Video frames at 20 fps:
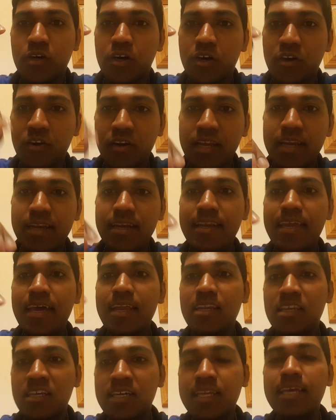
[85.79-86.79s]
red
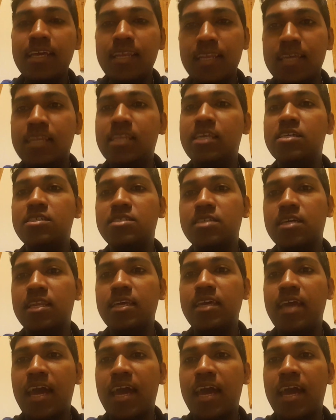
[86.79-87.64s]
and green initially,